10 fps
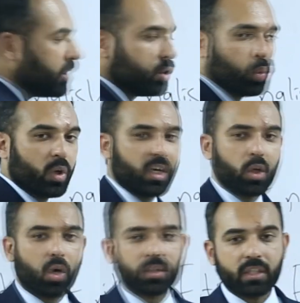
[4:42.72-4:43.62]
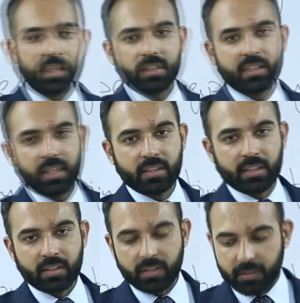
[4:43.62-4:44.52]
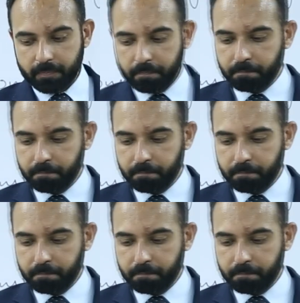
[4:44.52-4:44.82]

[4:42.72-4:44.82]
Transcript: means word order in a sentence.